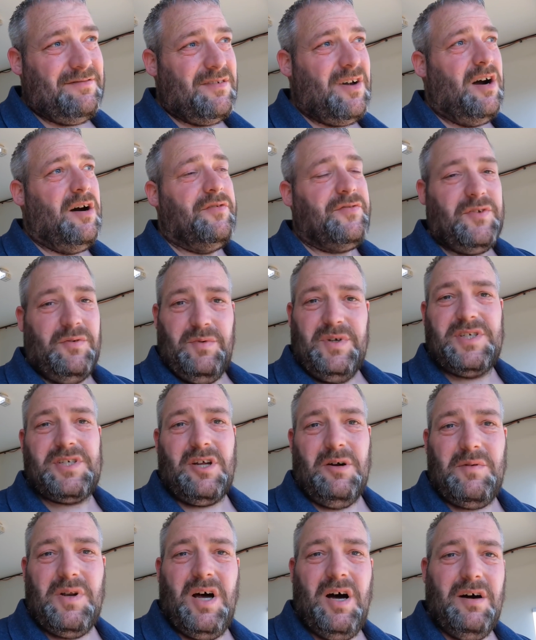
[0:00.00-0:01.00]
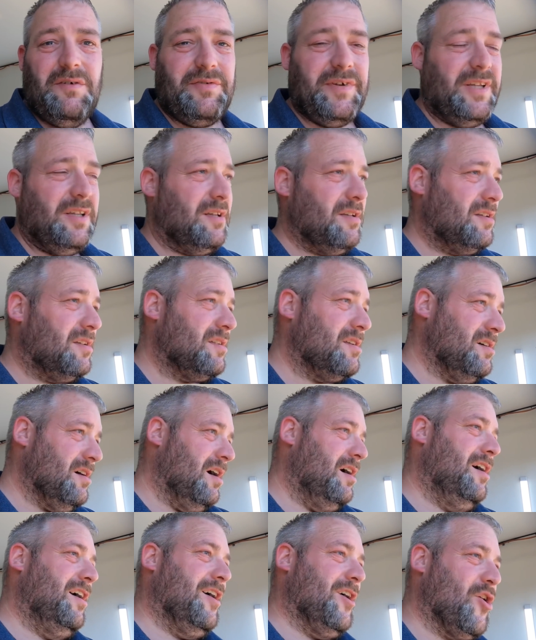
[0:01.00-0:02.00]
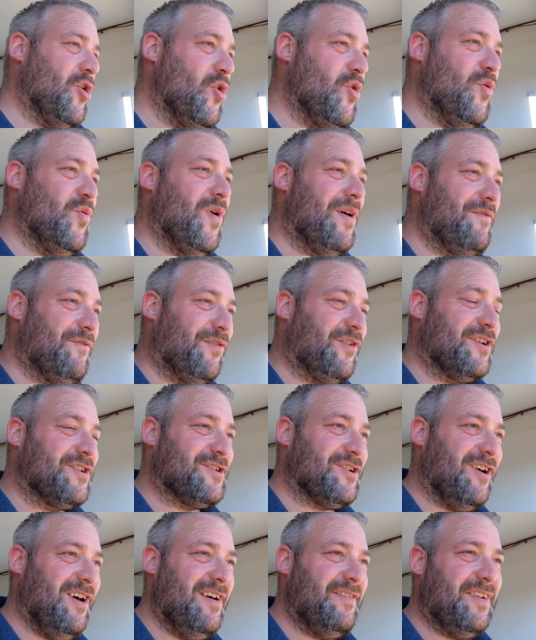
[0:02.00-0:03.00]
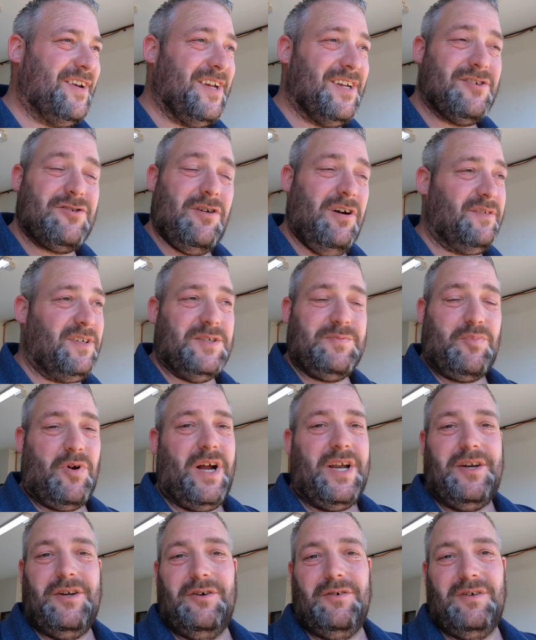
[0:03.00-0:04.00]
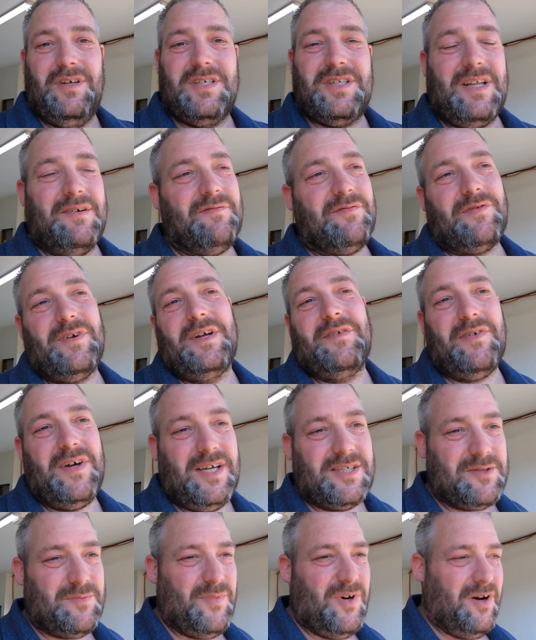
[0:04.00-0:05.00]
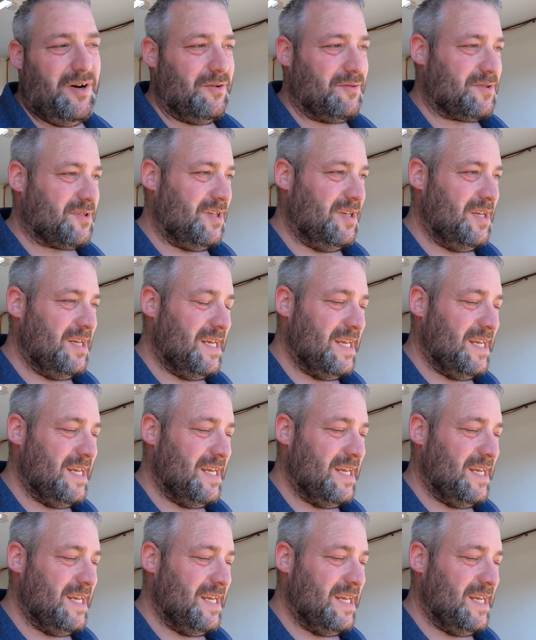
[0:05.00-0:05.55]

After we stopped laughing, I went for a drive in it. It's brand new. It's done 3,000 miles.